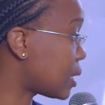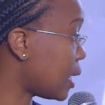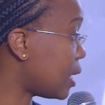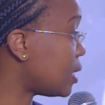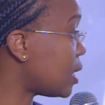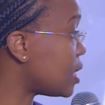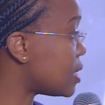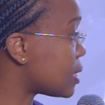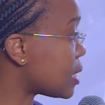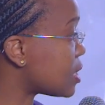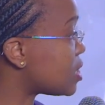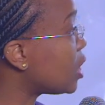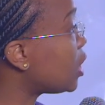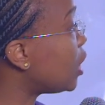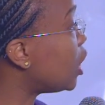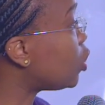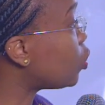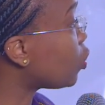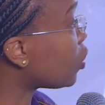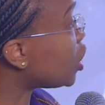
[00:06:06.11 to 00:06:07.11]
Kenya is a
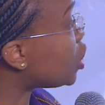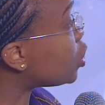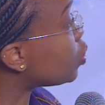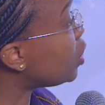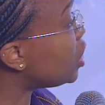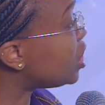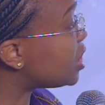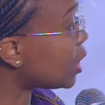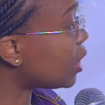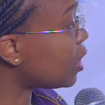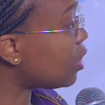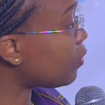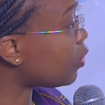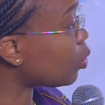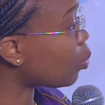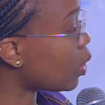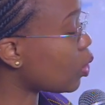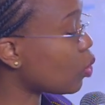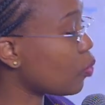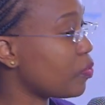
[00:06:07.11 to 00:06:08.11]
signatory to each and
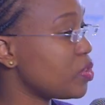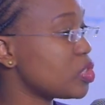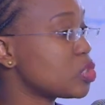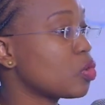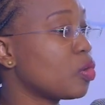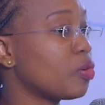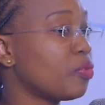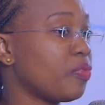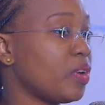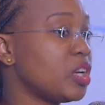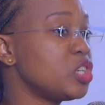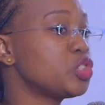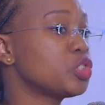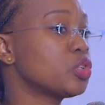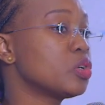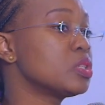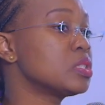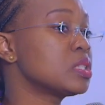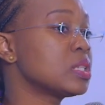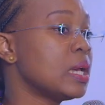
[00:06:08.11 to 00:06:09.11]
every one of these
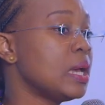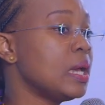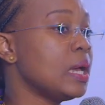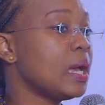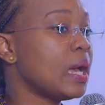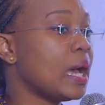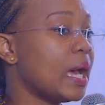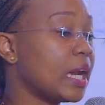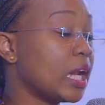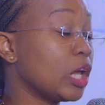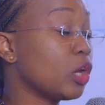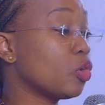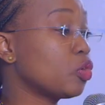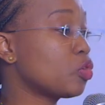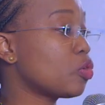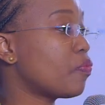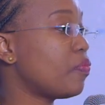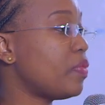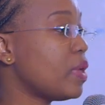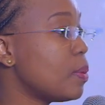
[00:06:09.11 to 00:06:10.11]
conventions, and a
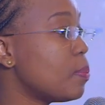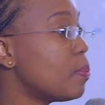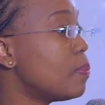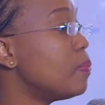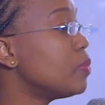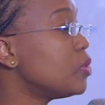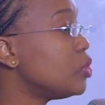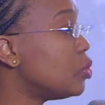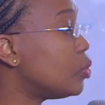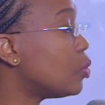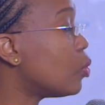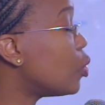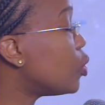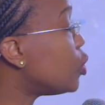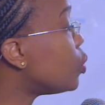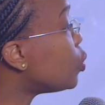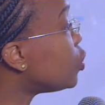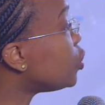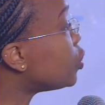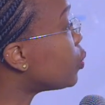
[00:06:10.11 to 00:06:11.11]
lot of them,
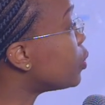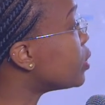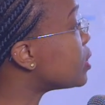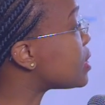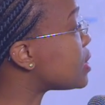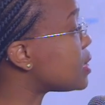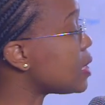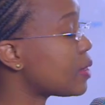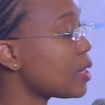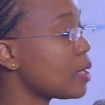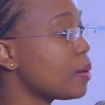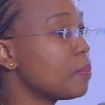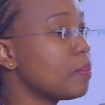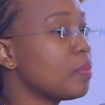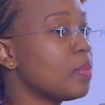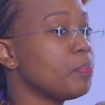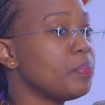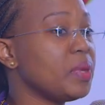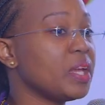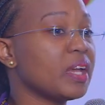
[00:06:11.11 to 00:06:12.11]
you will see
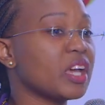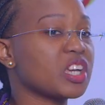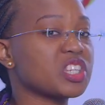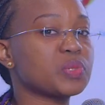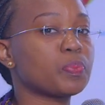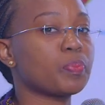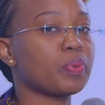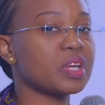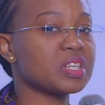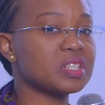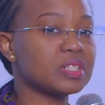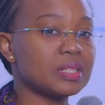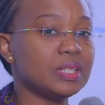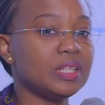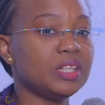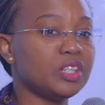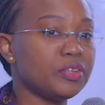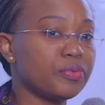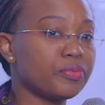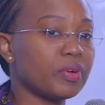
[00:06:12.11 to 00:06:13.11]
them being expressed
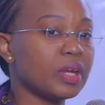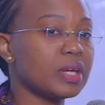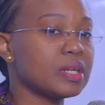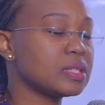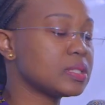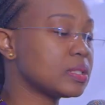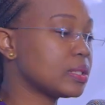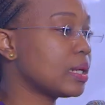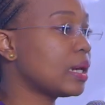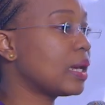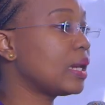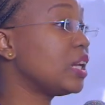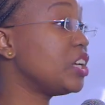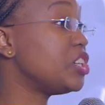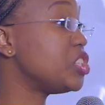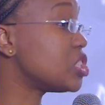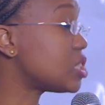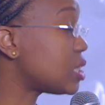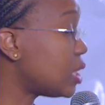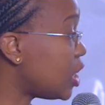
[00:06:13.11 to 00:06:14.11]
in different
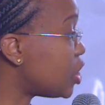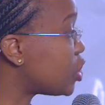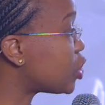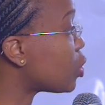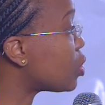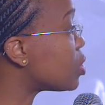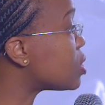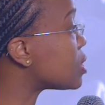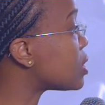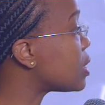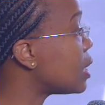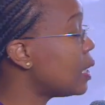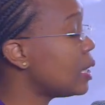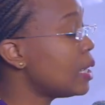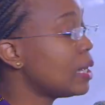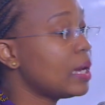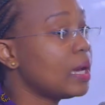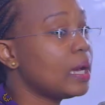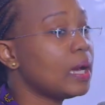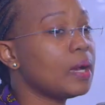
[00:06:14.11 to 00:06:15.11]
legislations
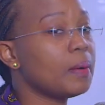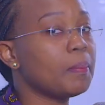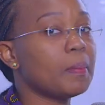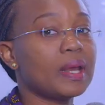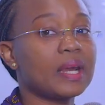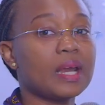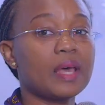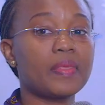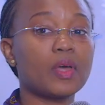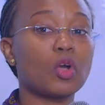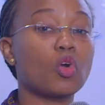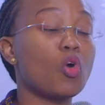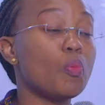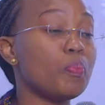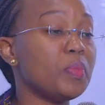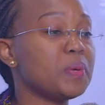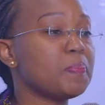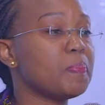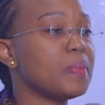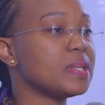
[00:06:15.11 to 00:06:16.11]
and other
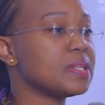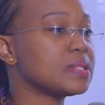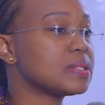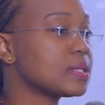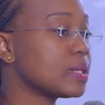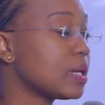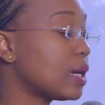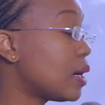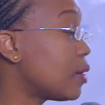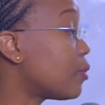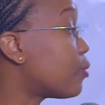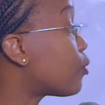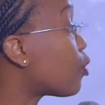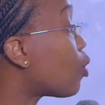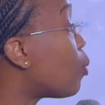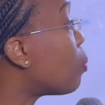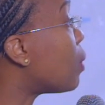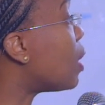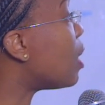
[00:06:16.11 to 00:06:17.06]
commitments from